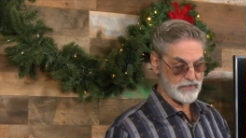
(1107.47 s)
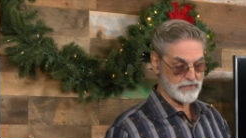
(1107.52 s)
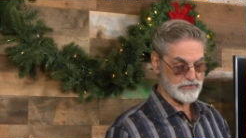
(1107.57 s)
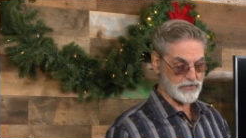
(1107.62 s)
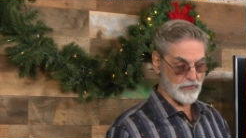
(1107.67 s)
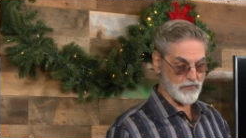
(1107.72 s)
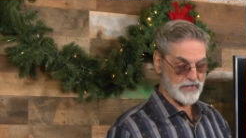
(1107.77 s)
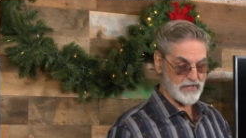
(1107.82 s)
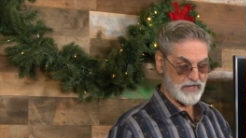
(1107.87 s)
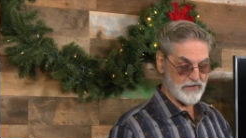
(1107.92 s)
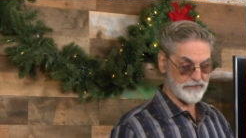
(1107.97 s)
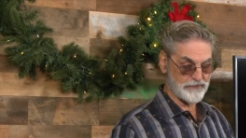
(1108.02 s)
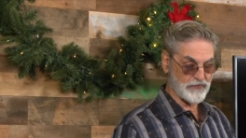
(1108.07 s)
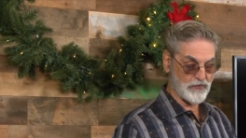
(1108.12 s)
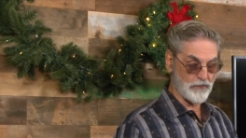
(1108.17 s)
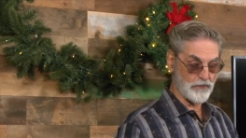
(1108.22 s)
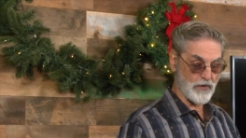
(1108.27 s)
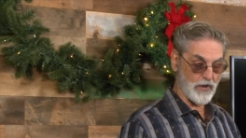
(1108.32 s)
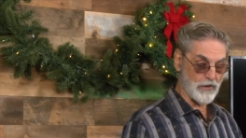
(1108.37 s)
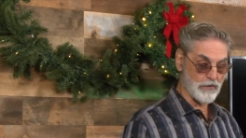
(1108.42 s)
So, if the
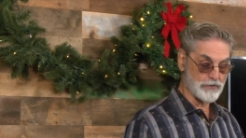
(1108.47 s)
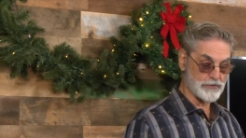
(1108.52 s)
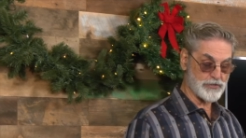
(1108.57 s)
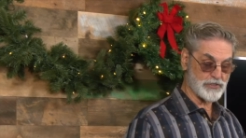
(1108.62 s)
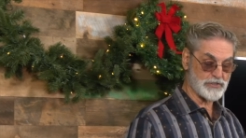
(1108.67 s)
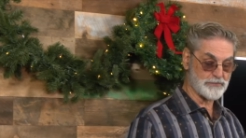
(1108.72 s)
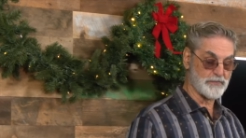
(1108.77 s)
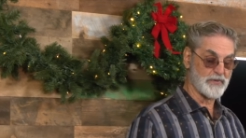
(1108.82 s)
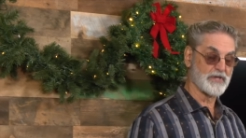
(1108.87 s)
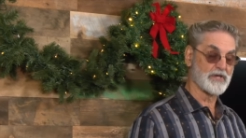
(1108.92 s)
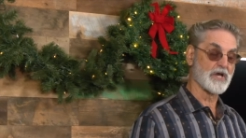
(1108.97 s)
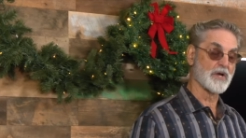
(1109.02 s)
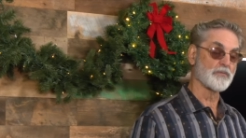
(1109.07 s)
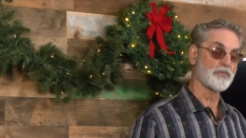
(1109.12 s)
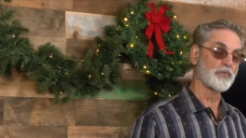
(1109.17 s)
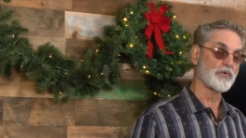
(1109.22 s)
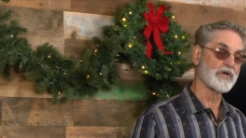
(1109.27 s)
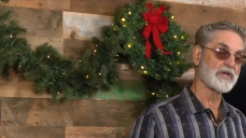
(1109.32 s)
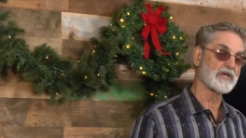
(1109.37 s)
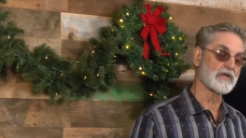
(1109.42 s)
roses
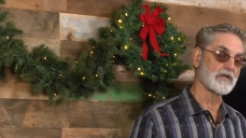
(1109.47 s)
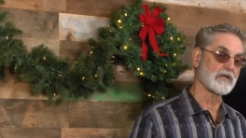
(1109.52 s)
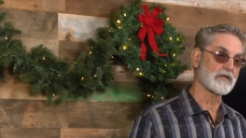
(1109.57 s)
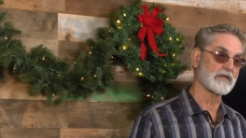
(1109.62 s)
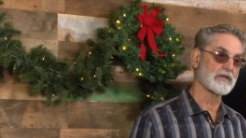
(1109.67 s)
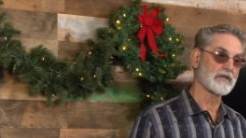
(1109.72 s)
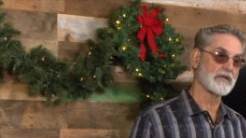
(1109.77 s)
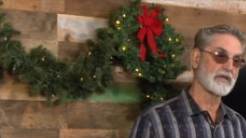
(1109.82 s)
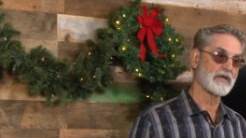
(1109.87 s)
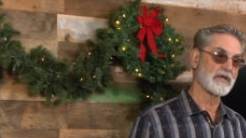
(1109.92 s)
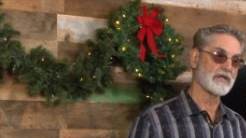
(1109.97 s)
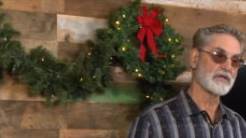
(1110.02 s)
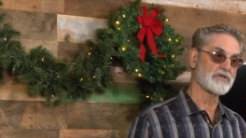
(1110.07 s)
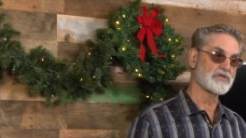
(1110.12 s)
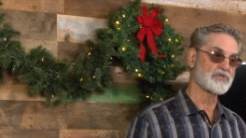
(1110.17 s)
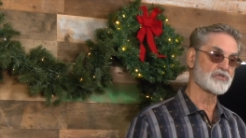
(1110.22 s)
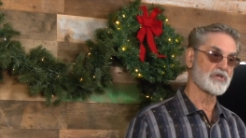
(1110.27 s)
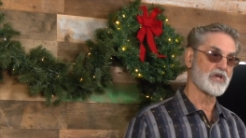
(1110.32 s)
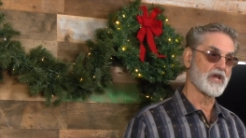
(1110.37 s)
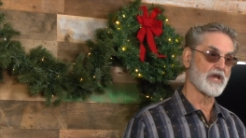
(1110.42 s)
become real
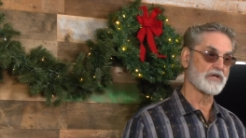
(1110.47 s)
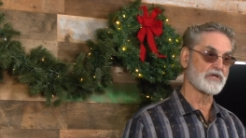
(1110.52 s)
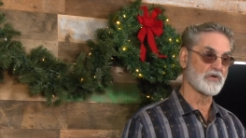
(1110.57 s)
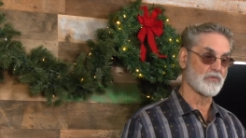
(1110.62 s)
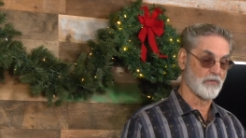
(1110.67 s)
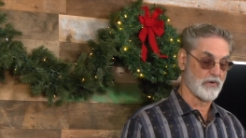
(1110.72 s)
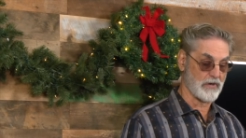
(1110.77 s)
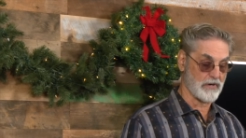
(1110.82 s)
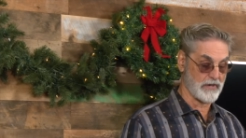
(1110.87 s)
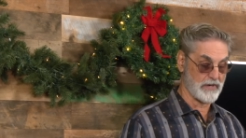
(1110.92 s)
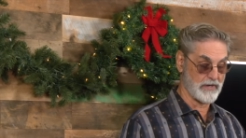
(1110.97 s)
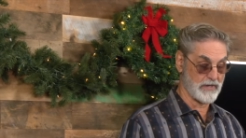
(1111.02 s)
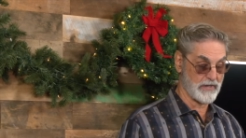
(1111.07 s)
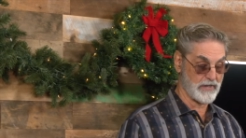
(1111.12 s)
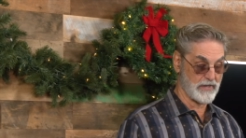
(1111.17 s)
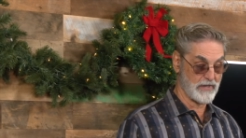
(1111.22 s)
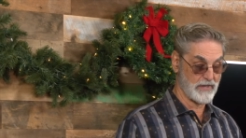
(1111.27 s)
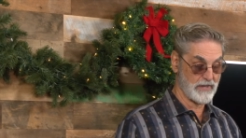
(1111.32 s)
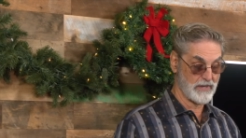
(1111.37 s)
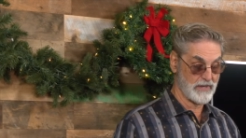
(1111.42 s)
in January,
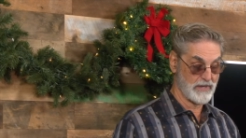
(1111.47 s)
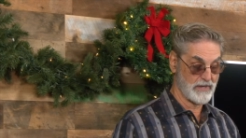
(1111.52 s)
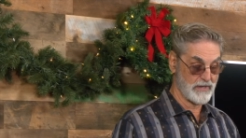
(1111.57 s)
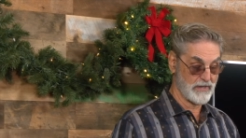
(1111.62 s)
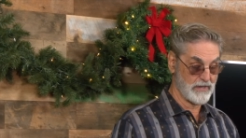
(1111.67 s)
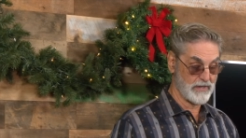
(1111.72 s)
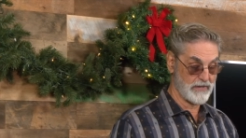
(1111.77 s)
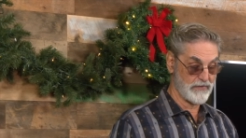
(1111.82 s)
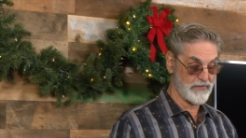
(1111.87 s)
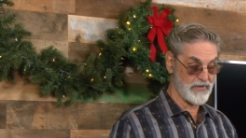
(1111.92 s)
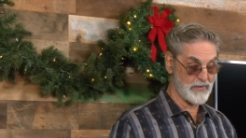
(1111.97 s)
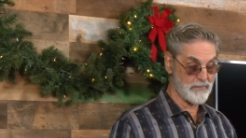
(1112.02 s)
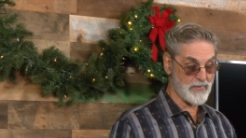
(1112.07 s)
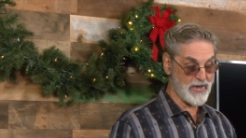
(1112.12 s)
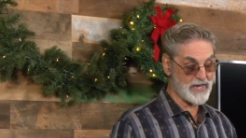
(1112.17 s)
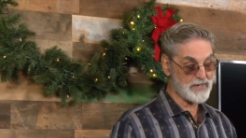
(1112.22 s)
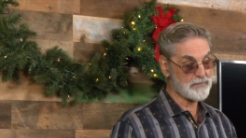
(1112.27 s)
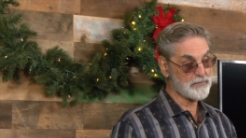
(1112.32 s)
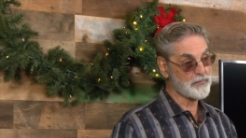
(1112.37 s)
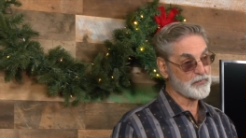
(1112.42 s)
they
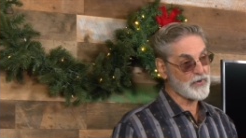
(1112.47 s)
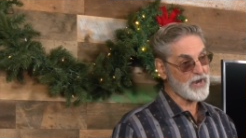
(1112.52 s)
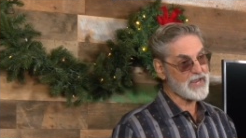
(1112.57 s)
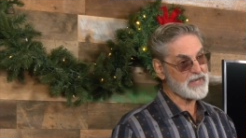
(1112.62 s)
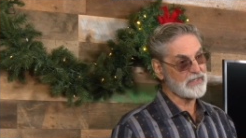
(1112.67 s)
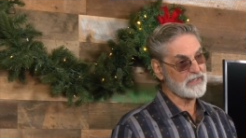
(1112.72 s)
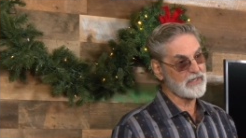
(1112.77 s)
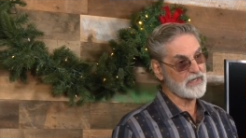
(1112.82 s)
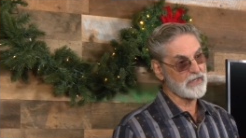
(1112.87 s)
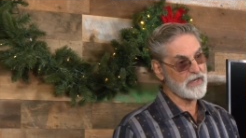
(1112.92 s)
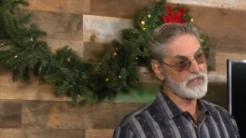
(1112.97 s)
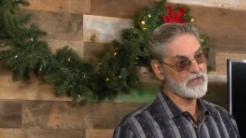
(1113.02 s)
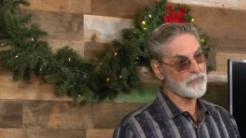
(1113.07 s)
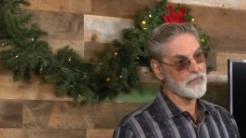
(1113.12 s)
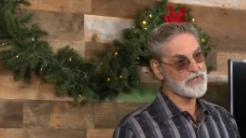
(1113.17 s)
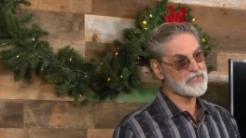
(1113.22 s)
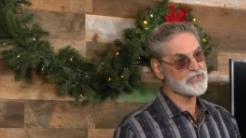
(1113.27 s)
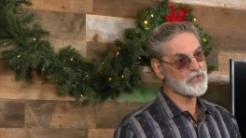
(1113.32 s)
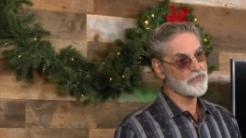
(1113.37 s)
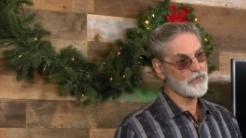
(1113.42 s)
might brighten an
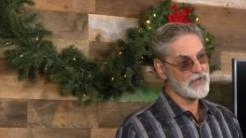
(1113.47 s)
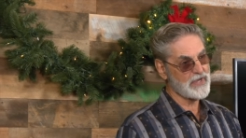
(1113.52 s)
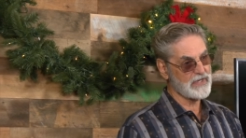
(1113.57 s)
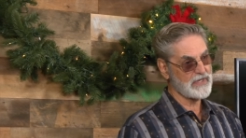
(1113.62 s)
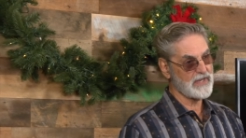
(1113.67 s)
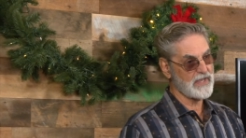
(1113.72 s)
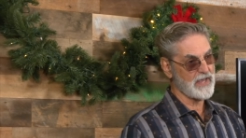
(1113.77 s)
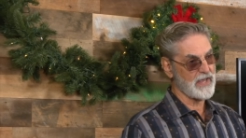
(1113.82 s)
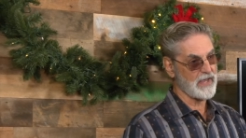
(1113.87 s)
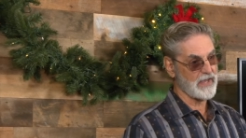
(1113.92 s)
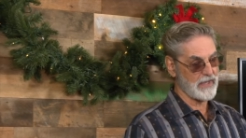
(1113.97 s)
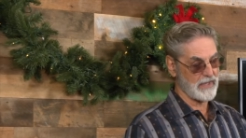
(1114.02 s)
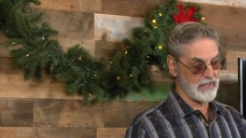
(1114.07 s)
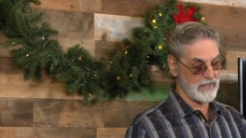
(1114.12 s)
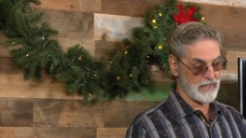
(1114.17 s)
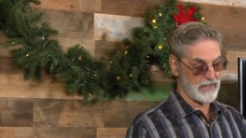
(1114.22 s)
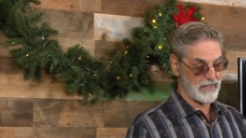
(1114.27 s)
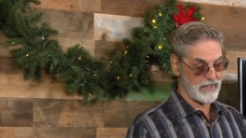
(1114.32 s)
otherwise gray day.